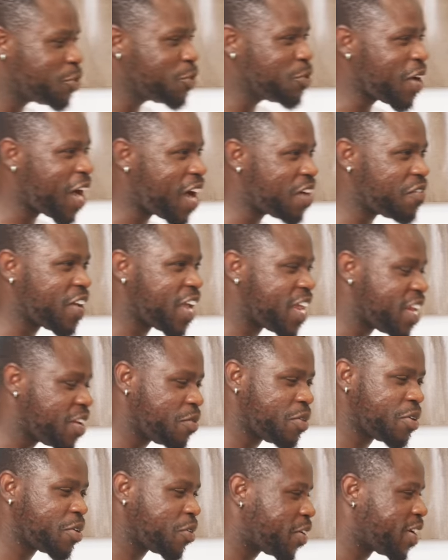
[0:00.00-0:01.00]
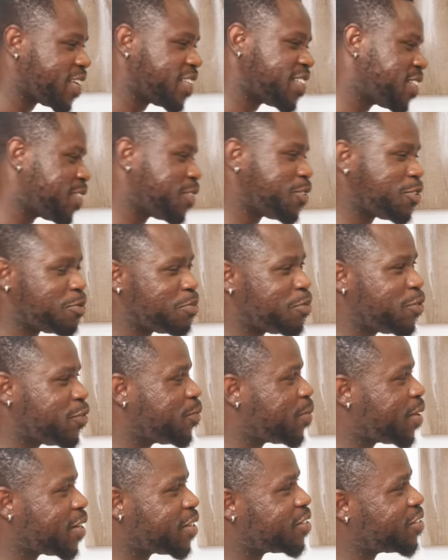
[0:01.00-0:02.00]
you have any regrets since you moved
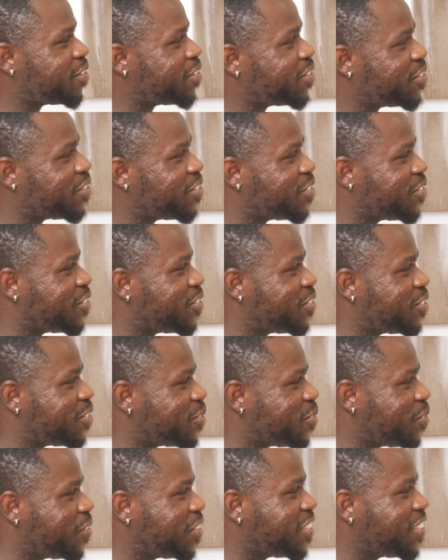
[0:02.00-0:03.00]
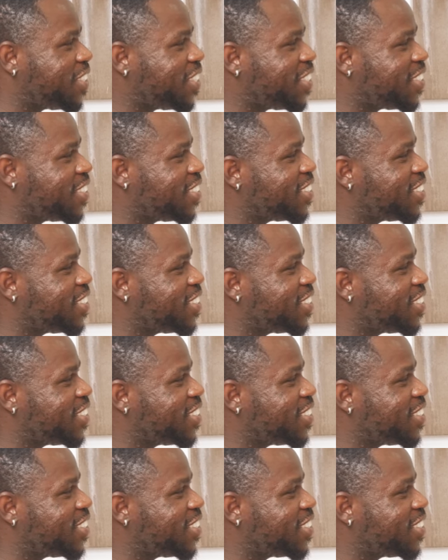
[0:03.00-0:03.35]
back to the continent?